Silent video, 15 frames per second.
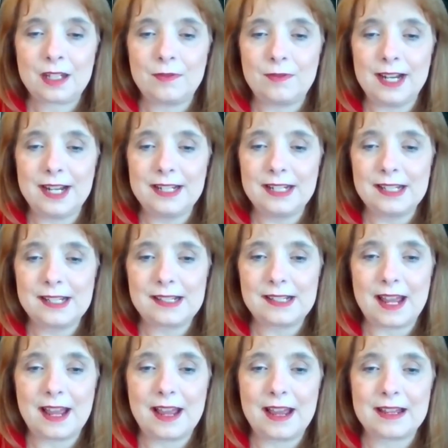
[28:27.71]
Brandy
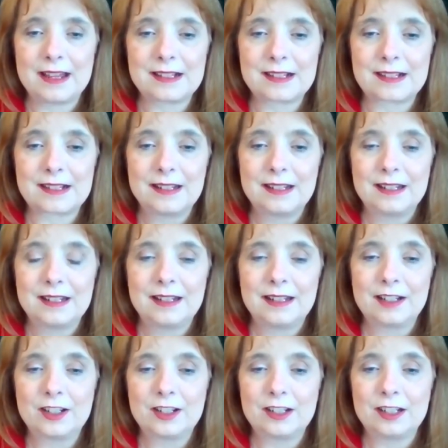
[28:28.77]
says,
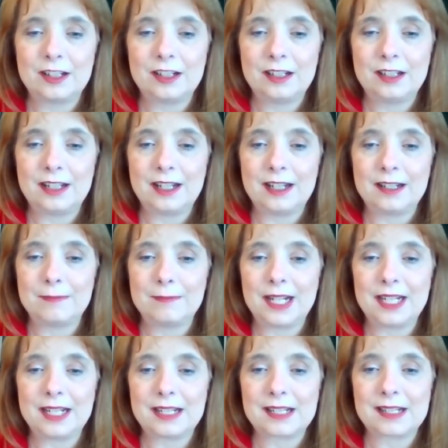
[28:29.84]
good. And
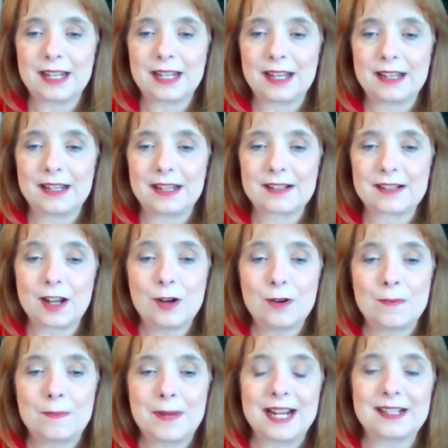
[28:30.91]
Mike says,
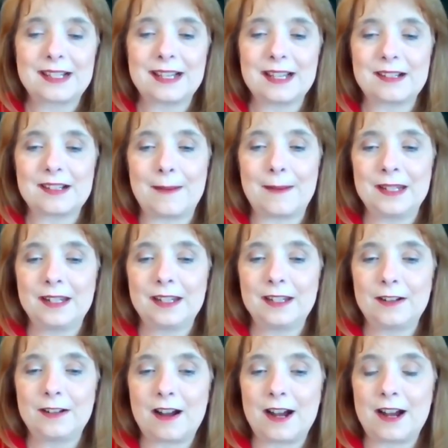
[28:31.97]
oh, Mike says stopping
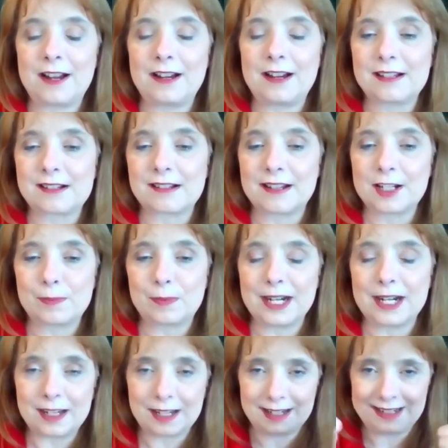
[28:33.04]
in on his lunch
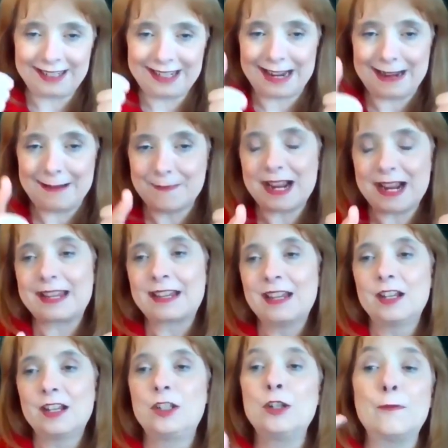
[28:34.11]
break. Yay, Mike.
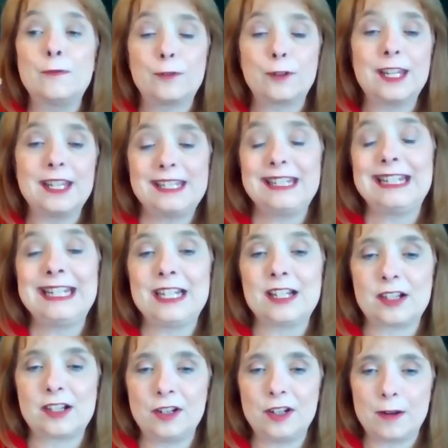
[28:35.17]
Don't forget to eat
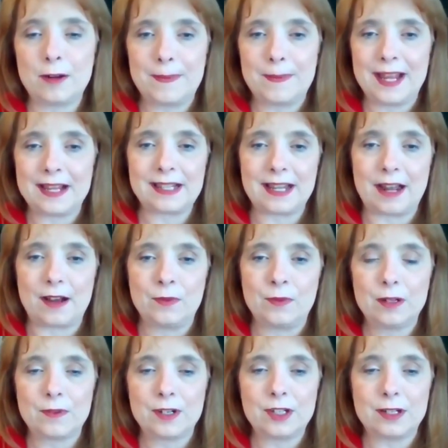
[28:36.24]
so you don't pass out. We
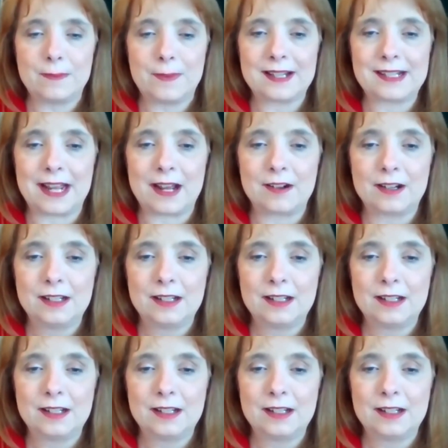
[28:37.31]
don't want you to pass out.